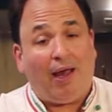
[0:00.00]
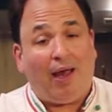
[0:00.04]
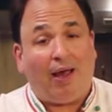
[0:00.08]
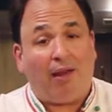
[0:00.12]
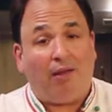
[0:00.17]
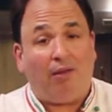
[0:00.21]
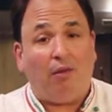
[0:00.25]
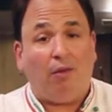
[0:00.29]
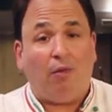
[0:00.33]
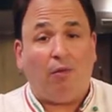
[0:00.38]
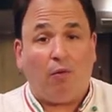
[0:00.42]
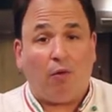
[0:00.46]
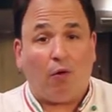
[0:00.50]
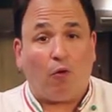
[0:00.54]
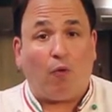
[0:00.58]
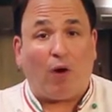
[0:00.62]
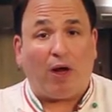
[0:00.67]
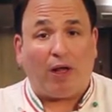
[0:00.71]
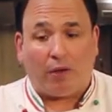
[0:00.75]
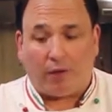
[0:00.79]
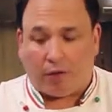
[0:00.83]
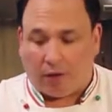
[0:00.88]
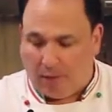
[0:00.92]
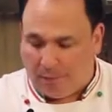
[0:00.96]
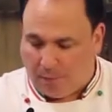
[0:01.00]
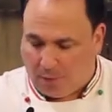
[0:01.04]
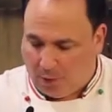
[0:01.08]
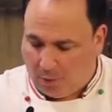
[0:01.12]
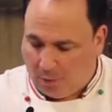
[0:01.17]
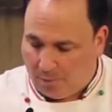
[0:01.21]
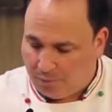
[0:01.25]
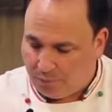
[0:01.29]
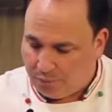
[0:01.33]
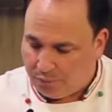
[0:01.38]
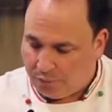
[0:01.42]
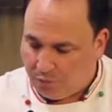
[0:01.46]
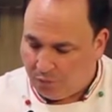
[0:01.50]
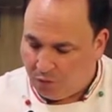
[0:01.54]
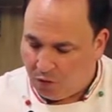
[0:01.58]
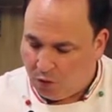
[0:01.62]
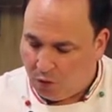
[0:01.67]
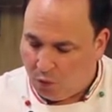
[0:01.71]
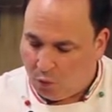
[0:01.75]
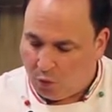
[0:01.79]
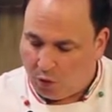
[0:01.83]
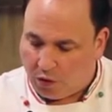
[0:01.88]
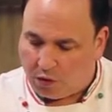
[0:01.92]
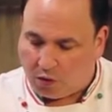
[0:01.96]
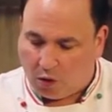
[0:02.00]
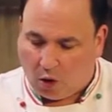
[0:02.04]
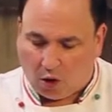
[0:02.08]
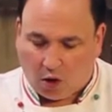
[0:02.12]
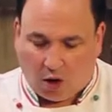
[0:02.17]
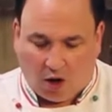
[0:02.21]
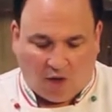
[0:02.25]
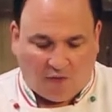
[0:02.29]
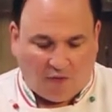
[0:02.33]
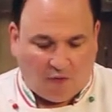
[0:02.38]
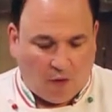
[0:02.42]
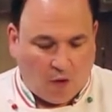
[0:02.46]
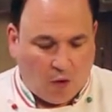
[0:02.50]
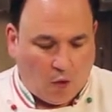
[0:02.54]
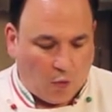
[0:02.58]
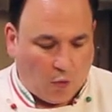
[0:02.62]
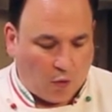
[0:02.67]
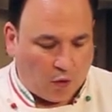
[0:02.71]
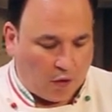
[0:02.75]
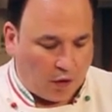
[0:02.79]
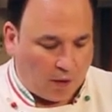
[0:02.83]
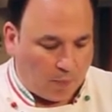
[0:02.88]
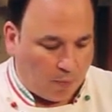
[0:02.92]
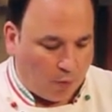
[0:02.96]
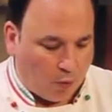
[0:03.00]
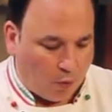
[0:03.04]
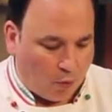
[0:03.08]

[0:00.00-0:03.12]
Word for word: and quite simple. We start off with some